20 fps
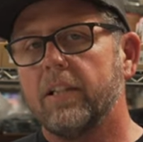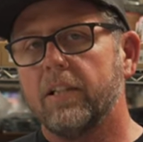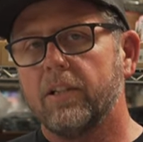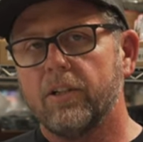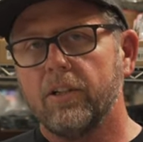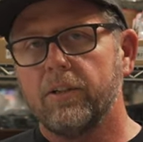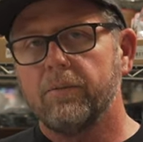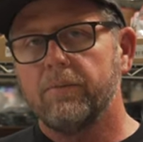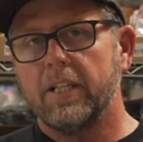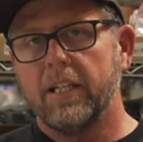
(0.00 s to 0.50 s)
it
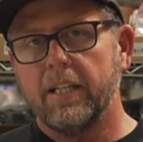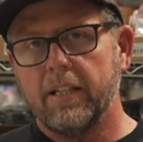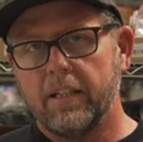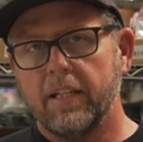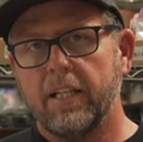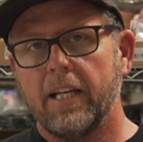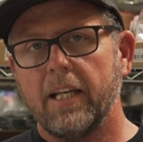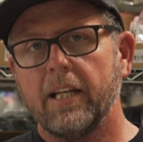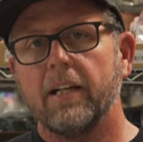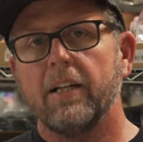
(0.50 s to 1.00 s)
could get
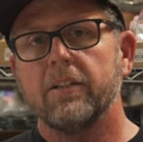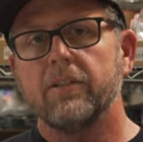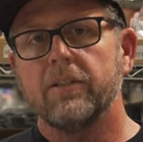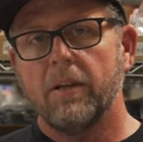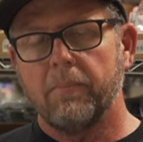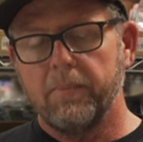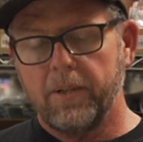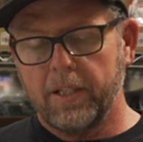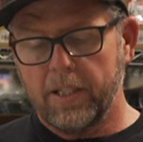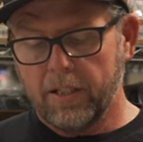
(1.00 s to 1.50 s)
hit on
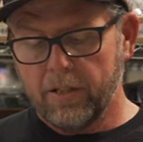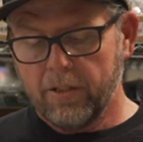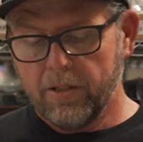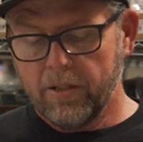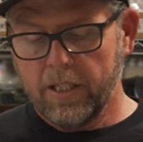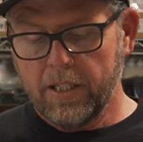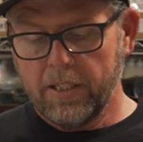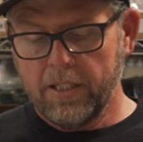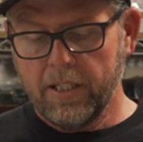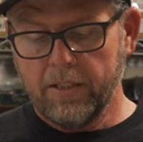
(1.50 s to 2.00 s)
something and
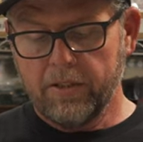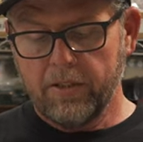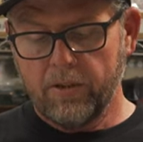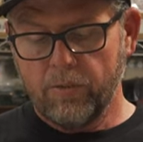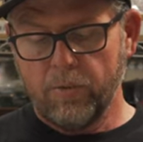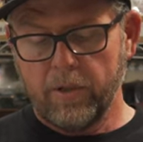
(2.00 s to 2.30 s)
could get dented,